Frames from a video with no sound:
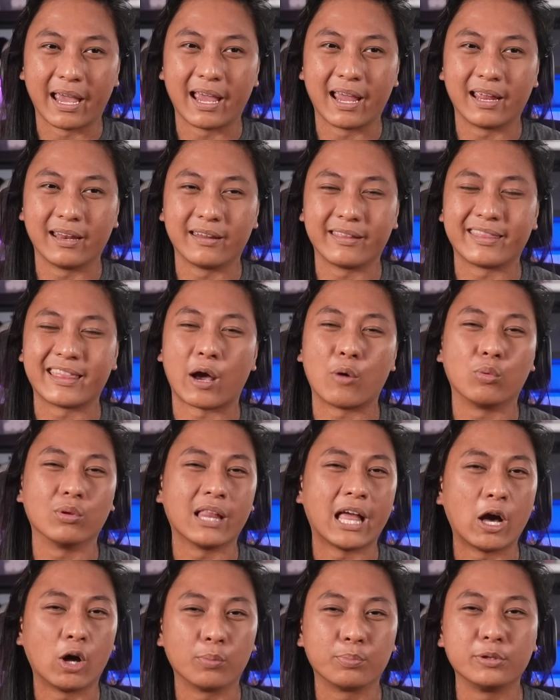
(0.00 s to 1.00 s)
and that will
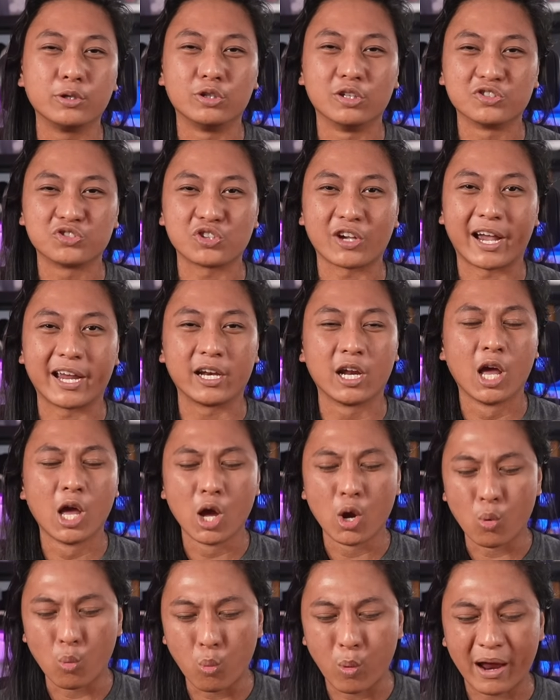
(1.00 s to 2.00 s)
help you decide
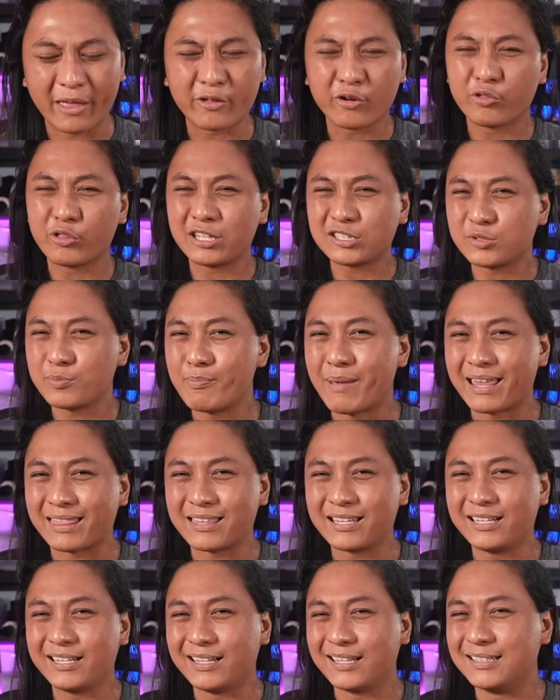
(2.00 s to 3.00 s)
whether this
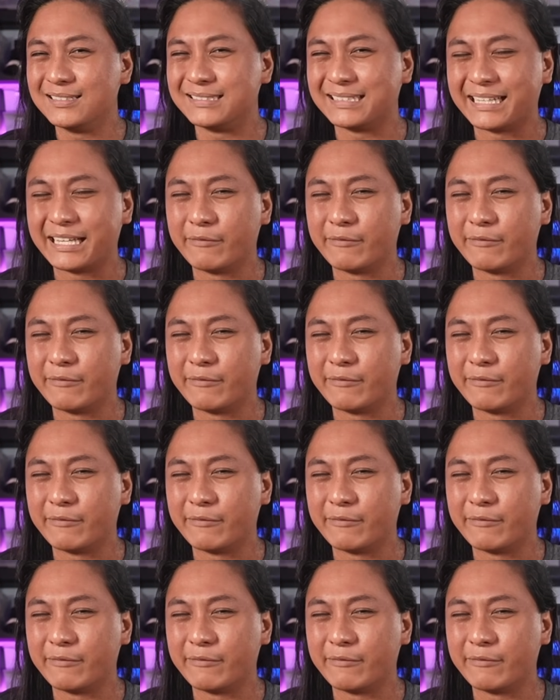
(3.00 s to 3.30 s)
method is